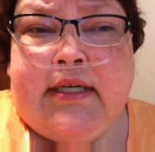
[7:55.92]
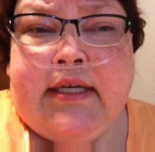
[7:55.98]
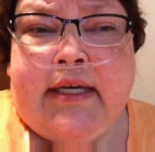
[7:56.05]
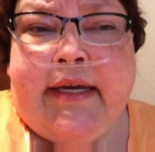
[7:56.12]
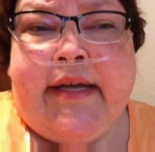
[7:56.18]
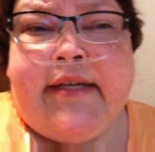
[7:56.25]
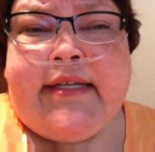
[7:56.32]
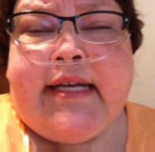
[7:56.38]

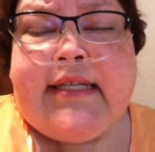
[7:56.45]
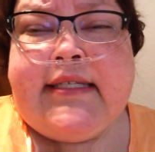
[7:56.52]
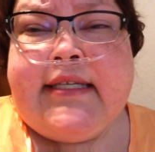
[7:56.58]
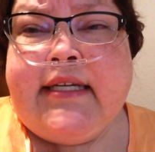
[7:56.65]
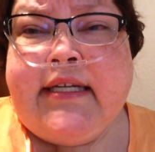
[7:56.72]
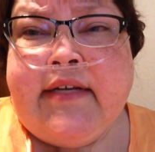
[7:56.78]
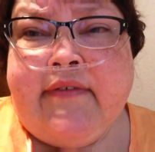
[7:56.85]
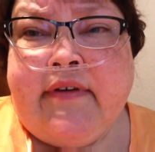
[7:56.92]
He goes, That's
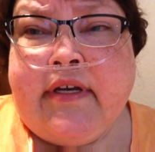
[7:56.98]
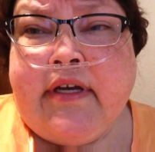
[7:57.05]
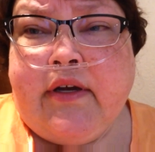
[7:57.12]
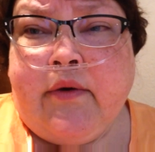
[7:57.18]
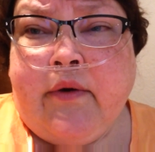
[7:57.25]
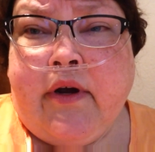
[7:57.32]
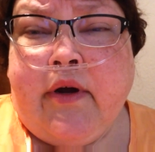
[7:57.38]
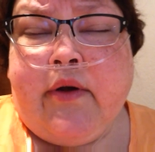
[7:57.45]

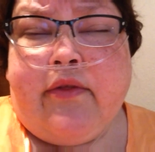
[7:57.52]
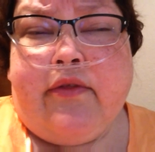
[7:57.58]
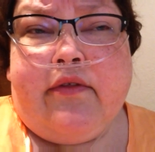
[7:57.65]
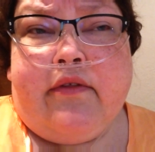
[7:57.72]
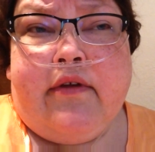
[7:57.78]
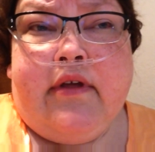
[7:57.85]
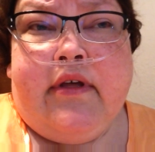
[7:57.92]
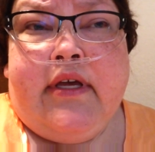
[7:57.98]
significant growth.
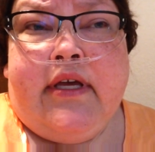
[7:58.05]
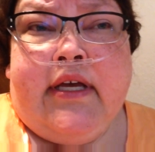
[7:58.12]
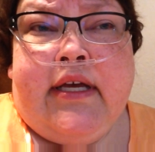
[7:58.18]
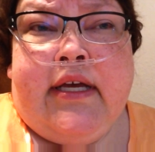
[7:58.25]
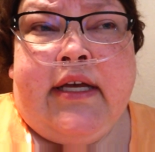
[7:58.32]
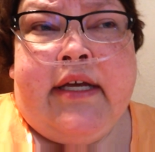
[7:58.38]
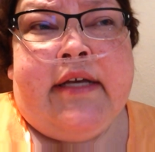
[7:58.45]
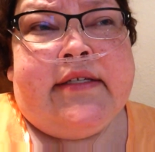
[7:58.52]

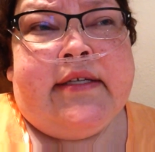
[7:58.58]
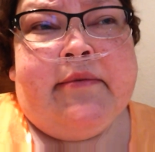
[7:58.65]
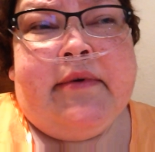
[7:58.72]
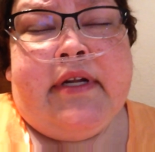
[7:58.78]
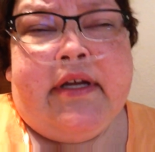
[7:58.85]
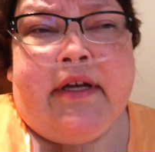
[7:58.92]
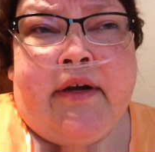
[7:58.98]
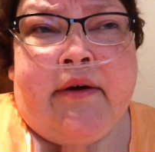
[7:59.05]
He goes, I'm
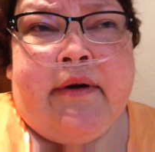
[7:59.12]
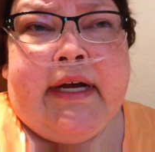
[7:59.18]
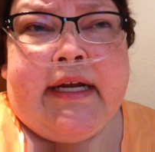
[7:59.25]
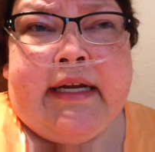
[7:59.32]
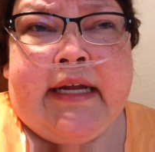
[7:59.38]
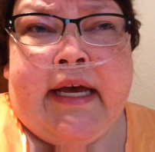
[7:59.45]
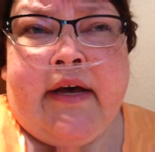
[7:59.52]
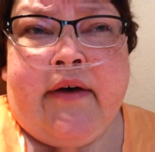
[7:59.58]
going to go
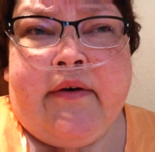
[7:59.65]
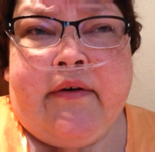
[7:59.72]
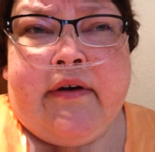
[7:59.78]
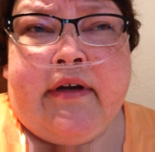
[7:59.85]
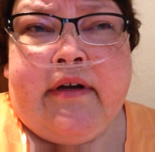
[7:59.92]
right now.